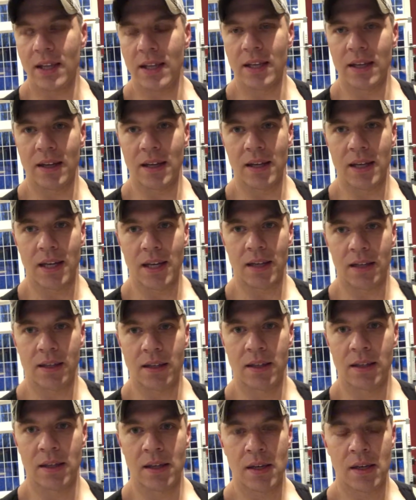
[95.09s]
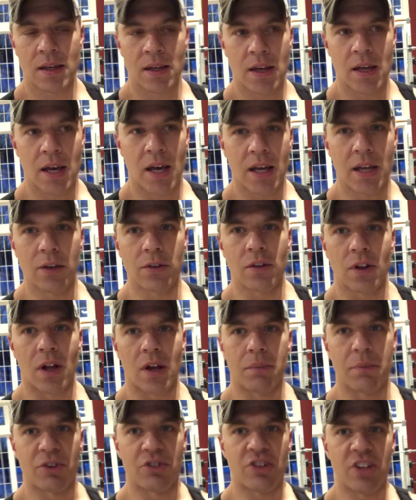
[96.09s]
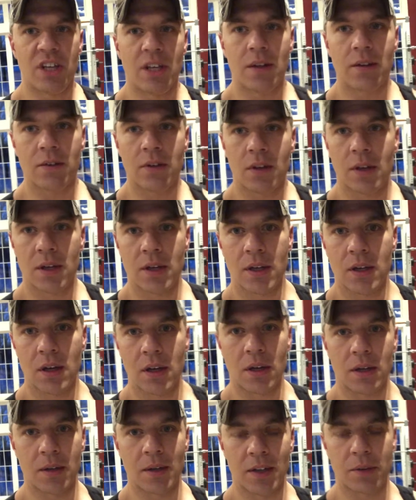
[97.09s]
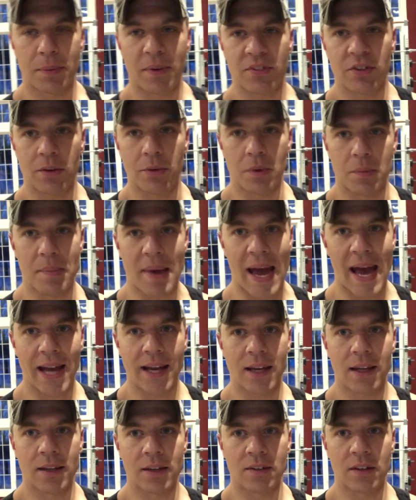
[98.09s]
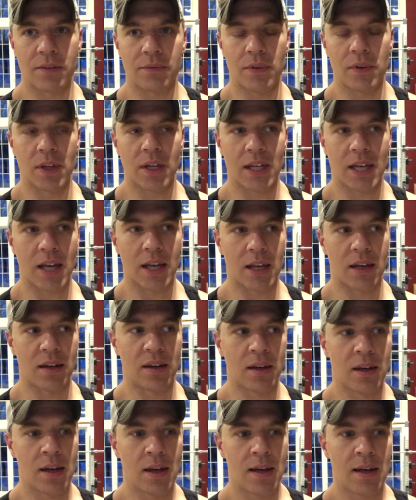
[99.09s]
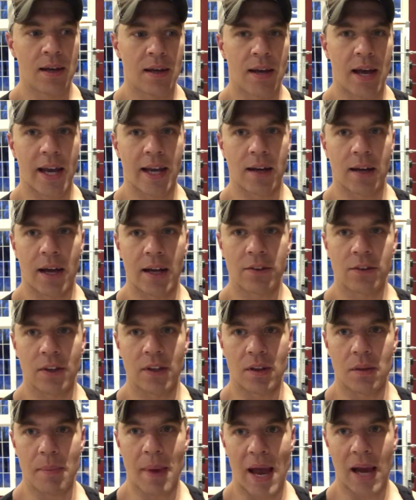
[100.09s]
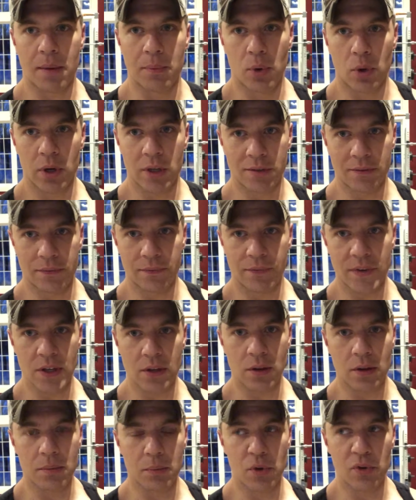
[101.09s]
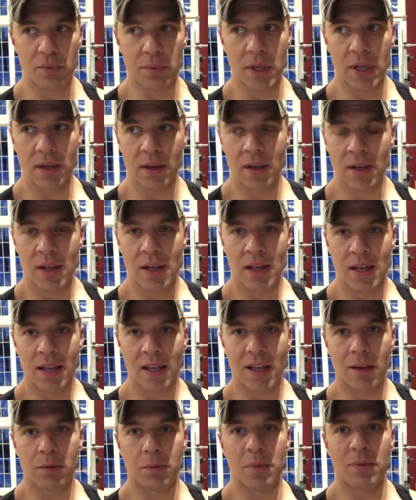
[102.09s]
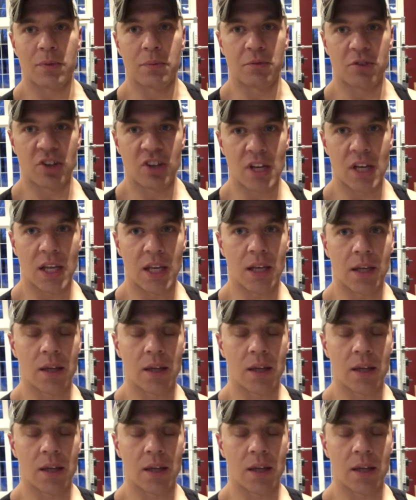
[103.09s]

I use a lot of machines, especially with back, because I feel like I can isolate the back more. I can feel the movement. Keeps me from cheating.